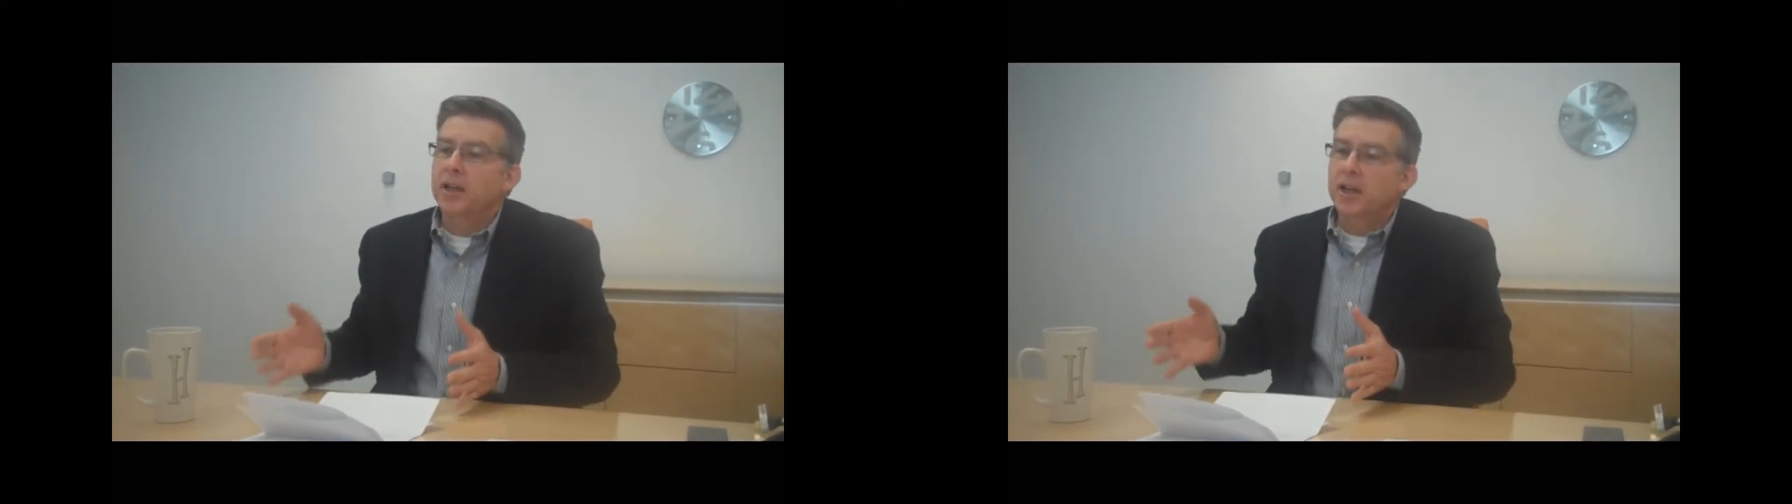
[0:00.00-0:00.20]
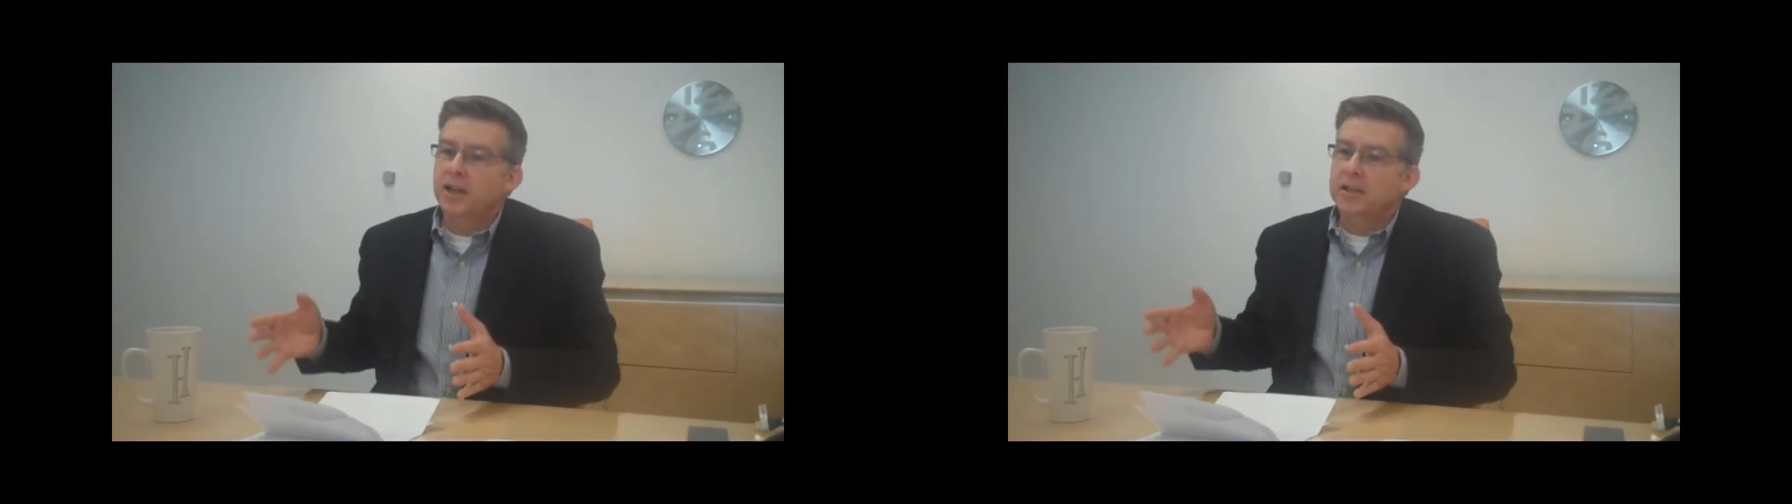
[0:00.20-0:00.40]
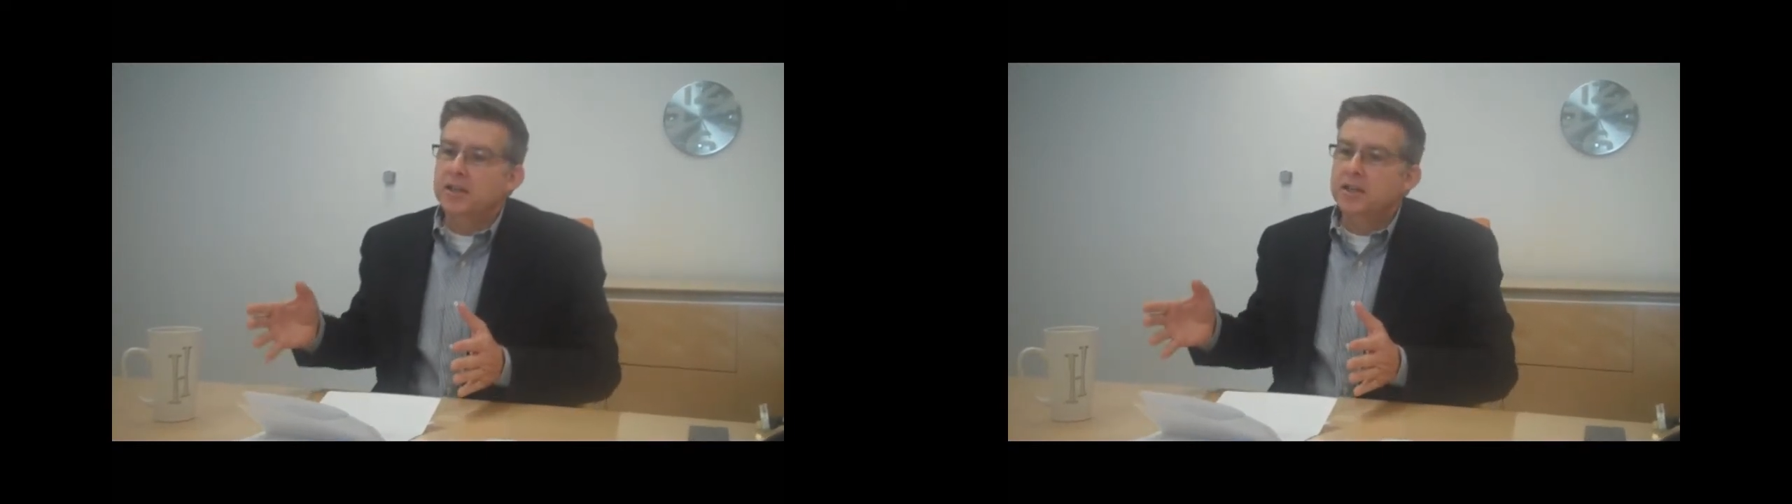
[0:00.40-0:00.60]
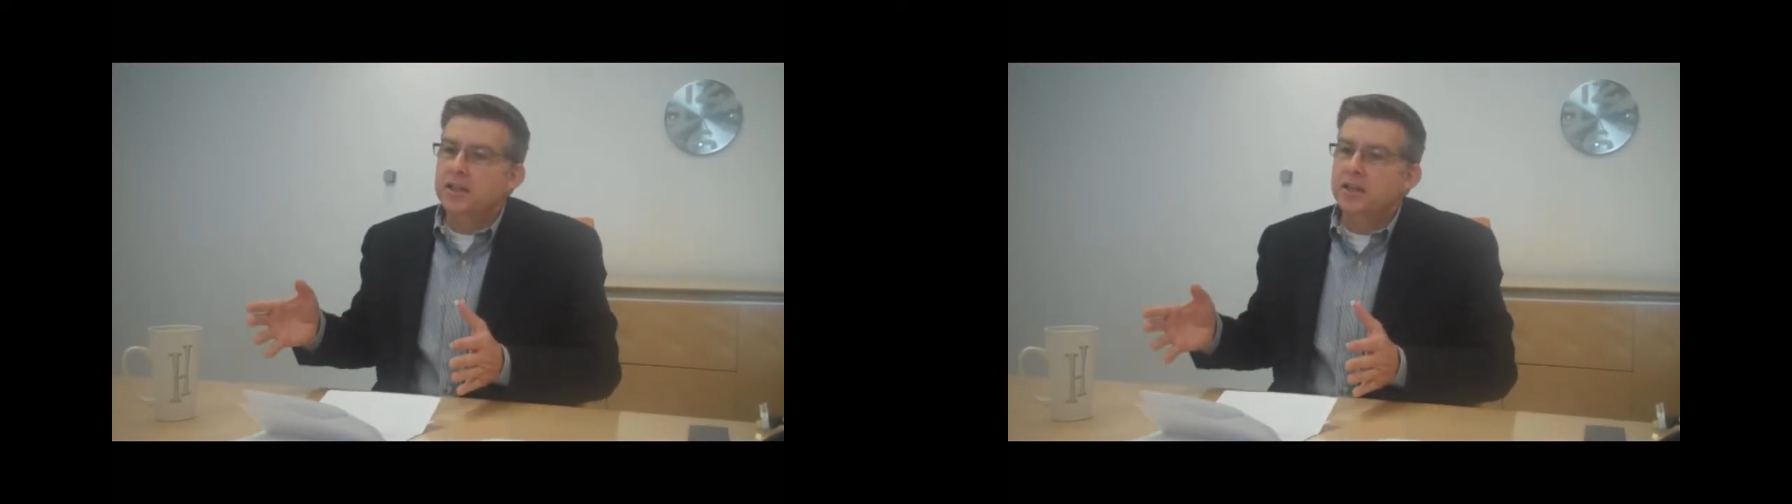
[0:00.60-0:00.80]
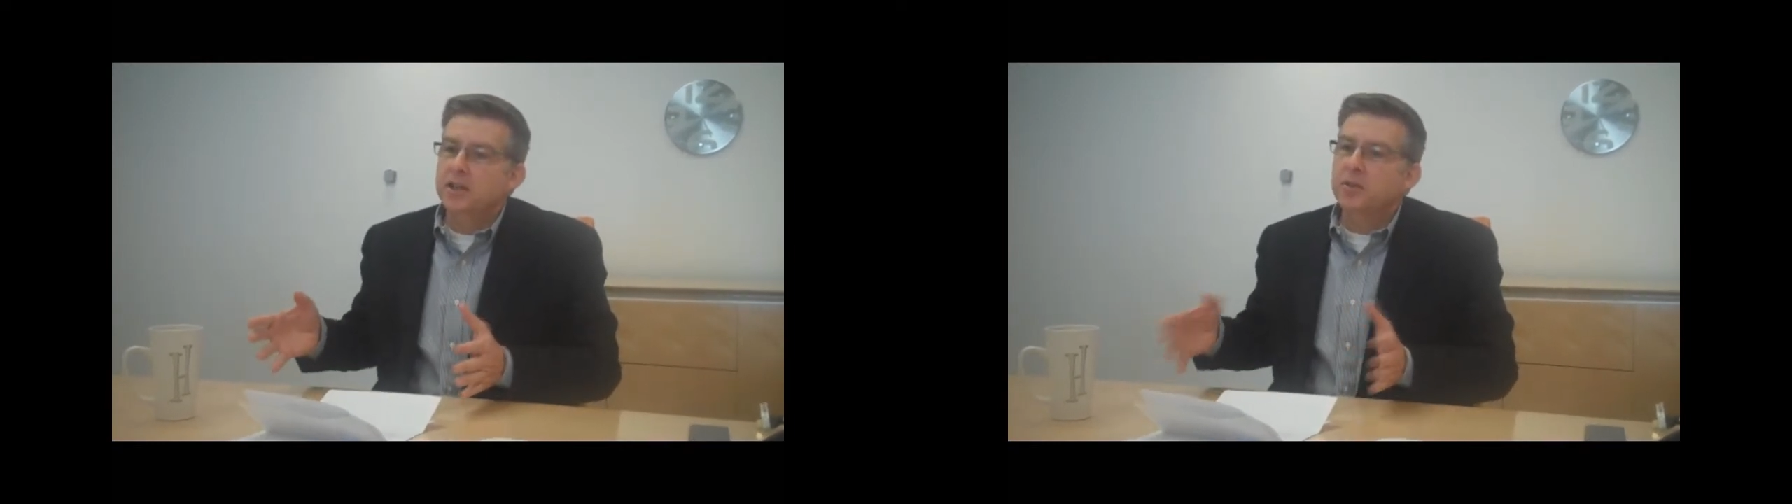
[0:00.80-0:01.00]
And
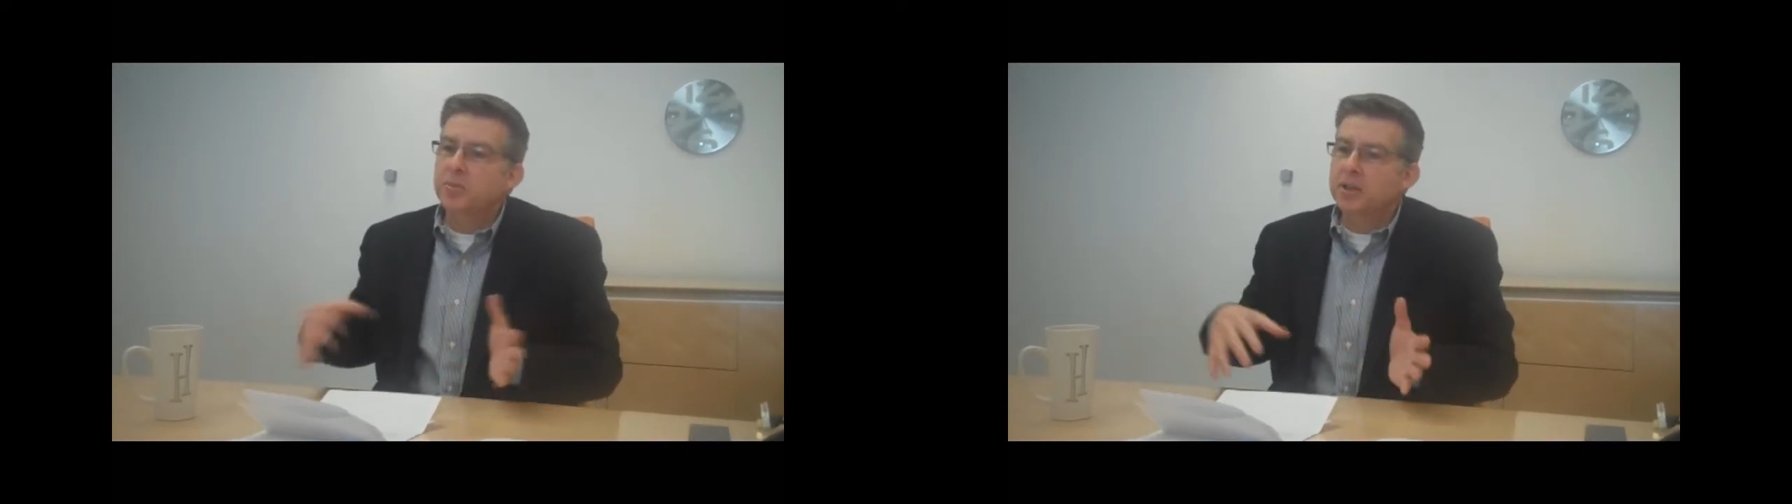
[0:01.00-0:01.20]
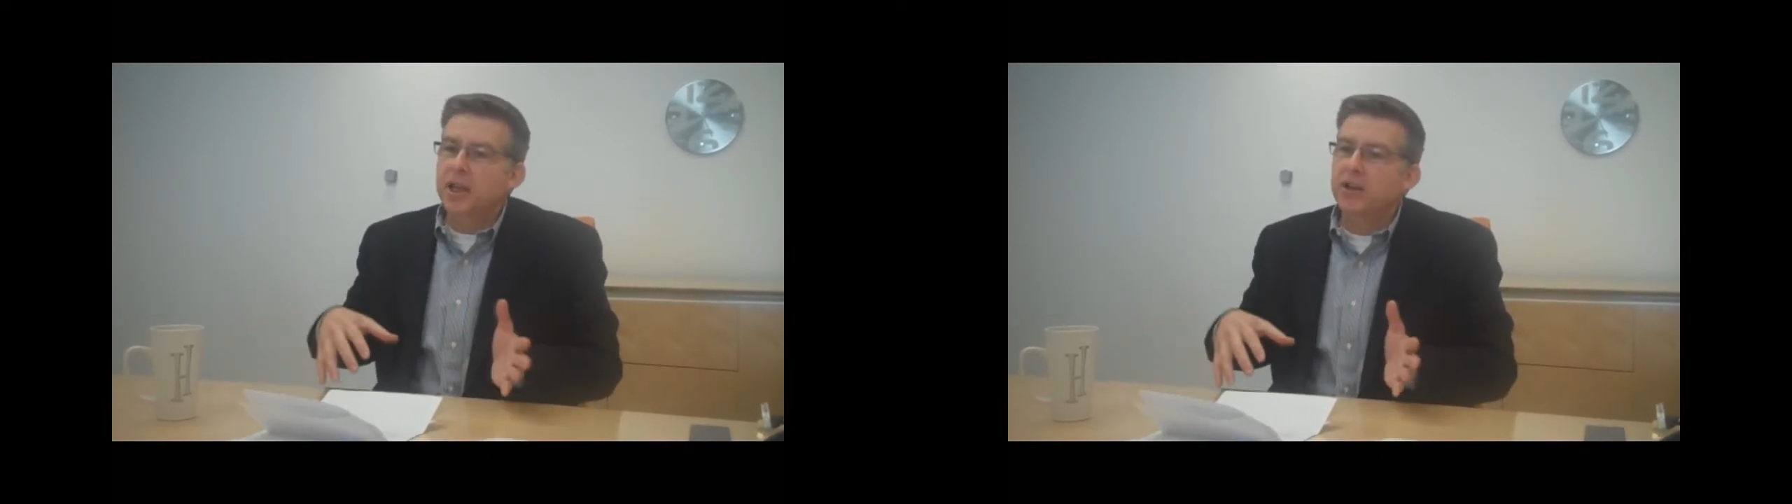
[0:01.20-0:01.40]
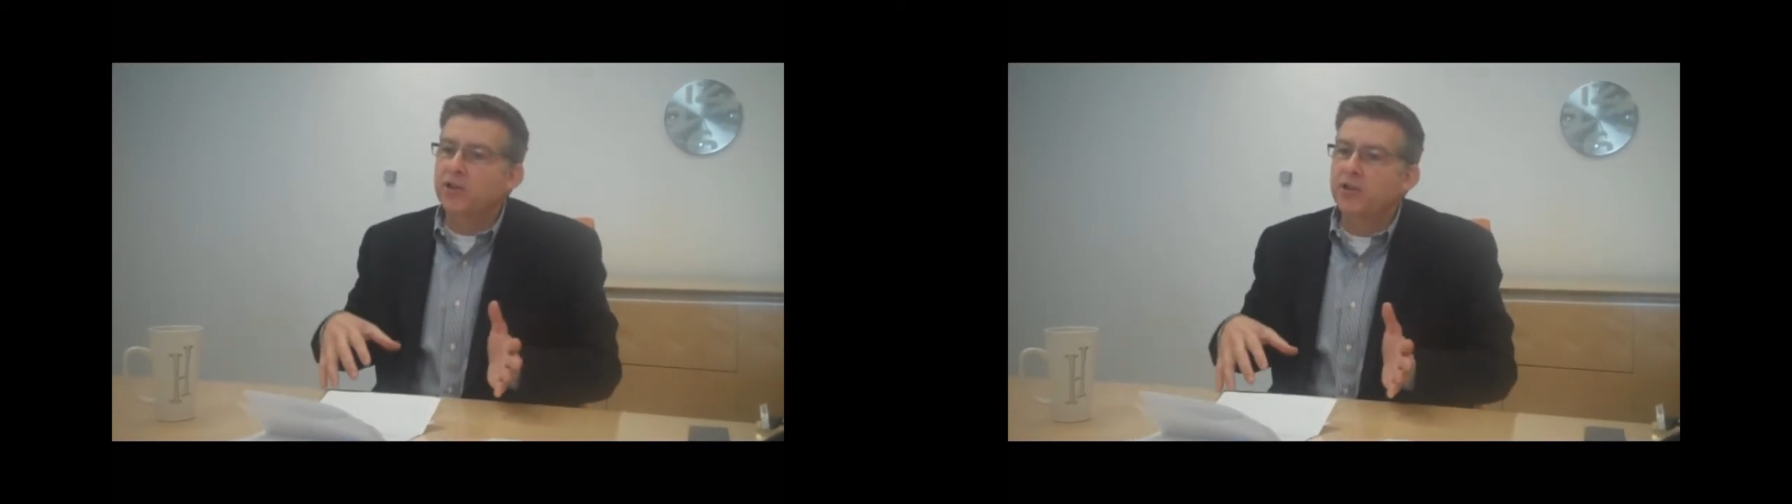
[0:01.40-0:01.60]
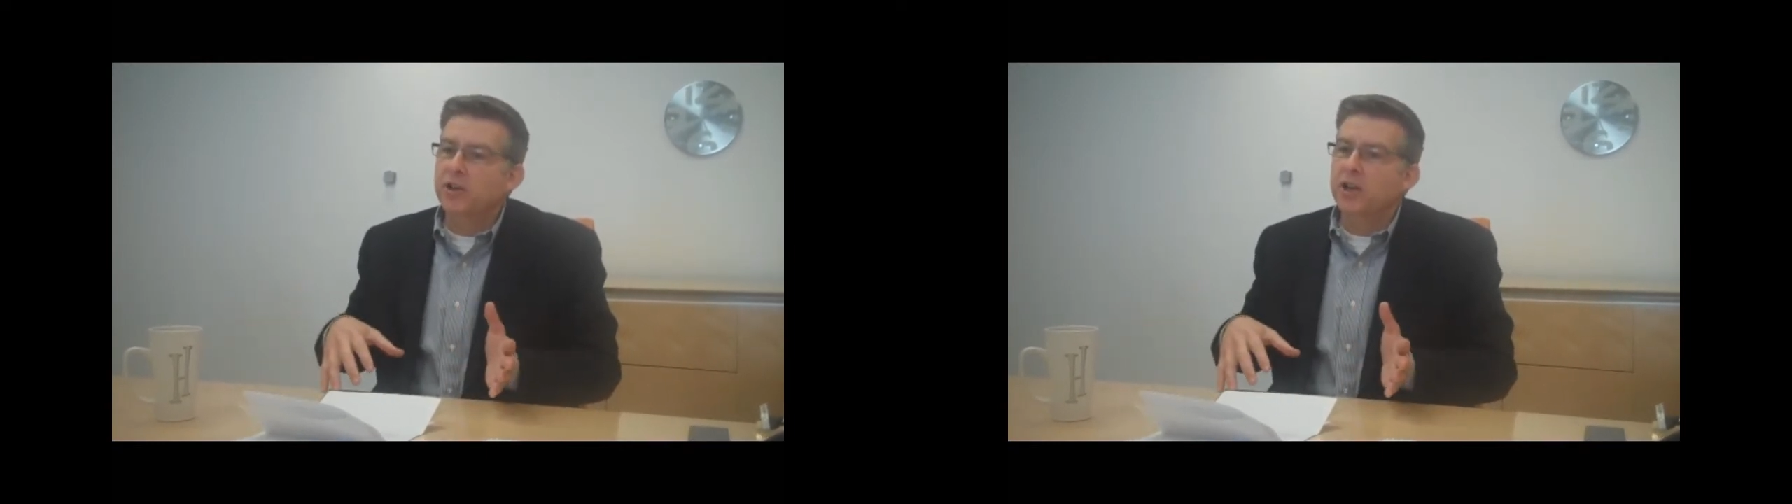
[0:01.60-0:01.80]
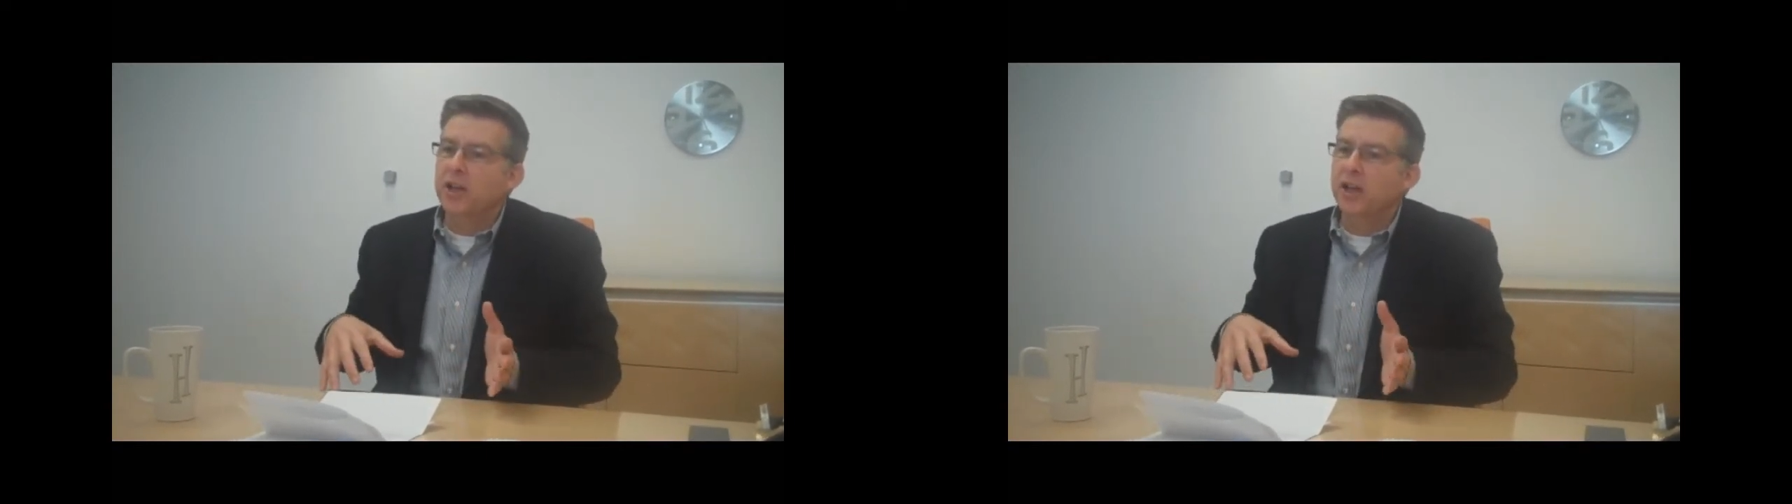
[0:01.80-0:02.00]
the implication